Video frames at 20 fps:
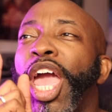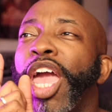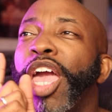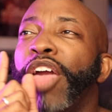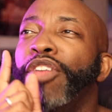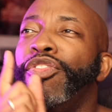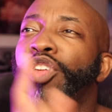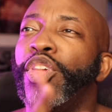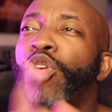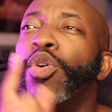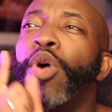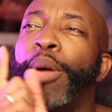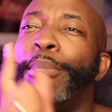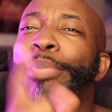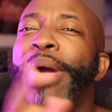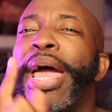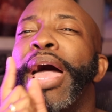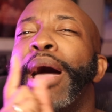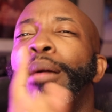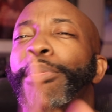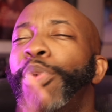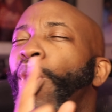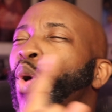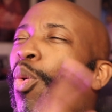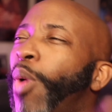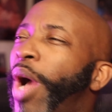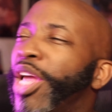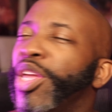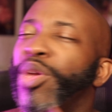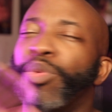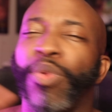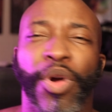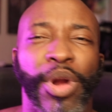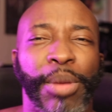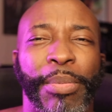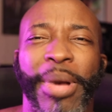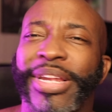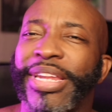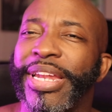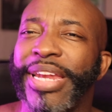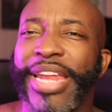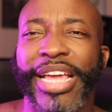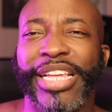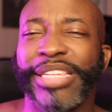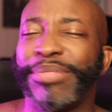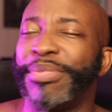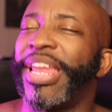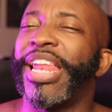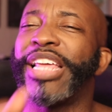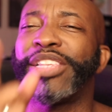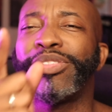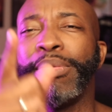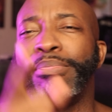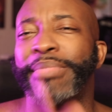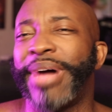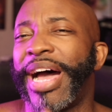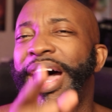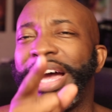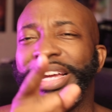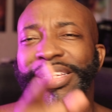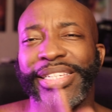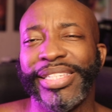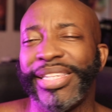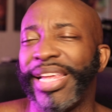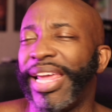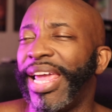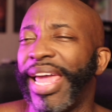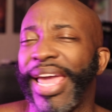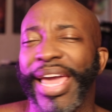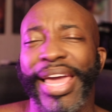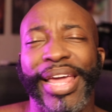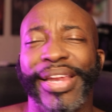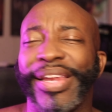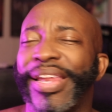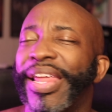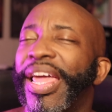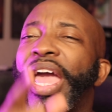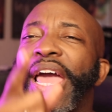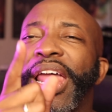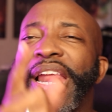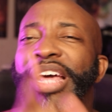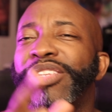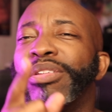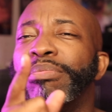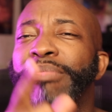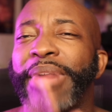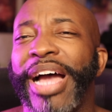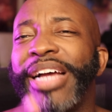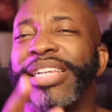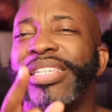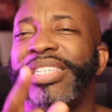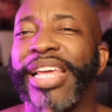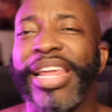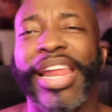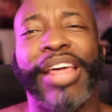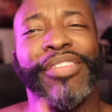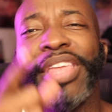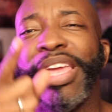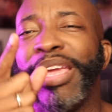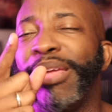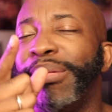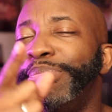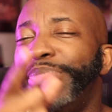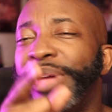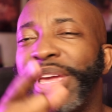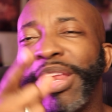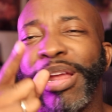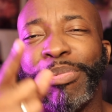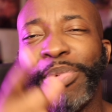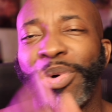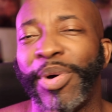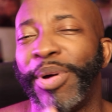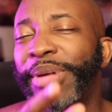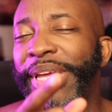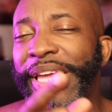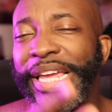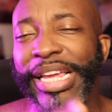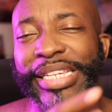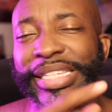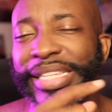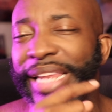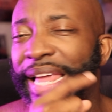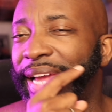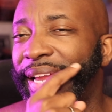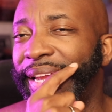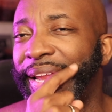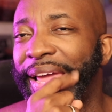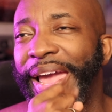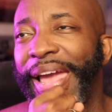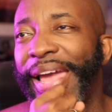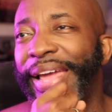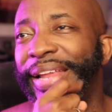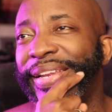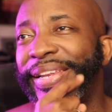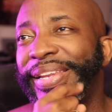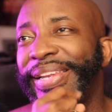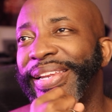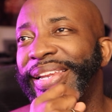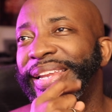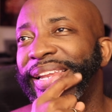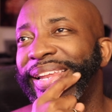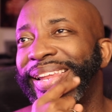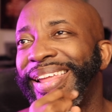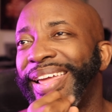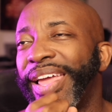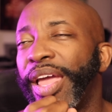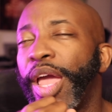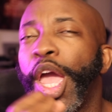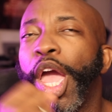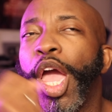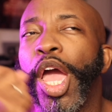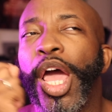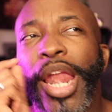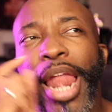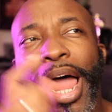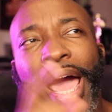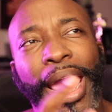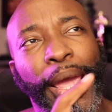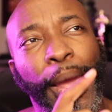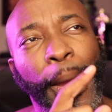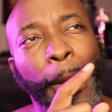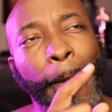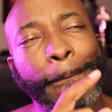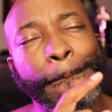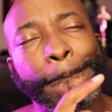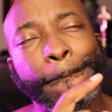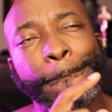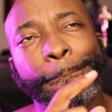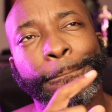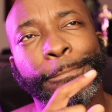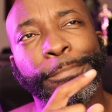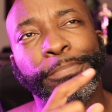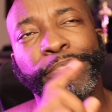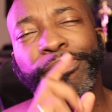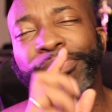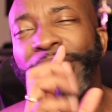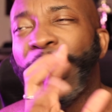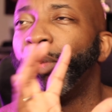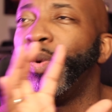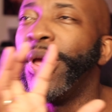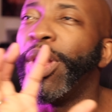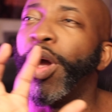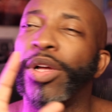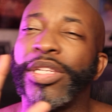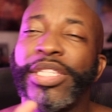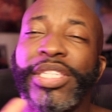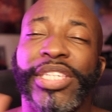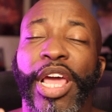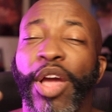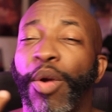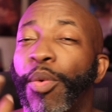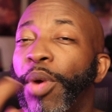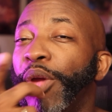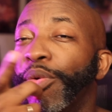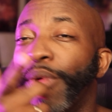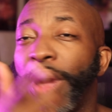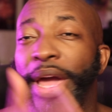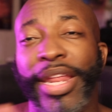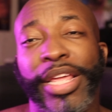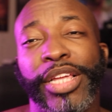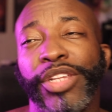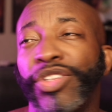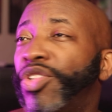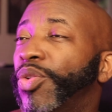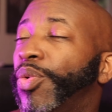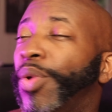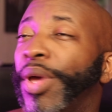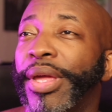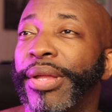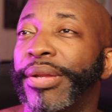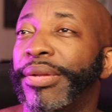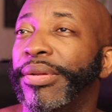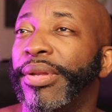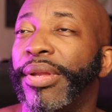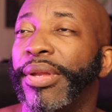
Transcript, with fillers: If you a bad boy, why you worried about the next man? That's what Maj said. That's what Maj said after he beat up on Keith like that. Like, we're going to segue right into it.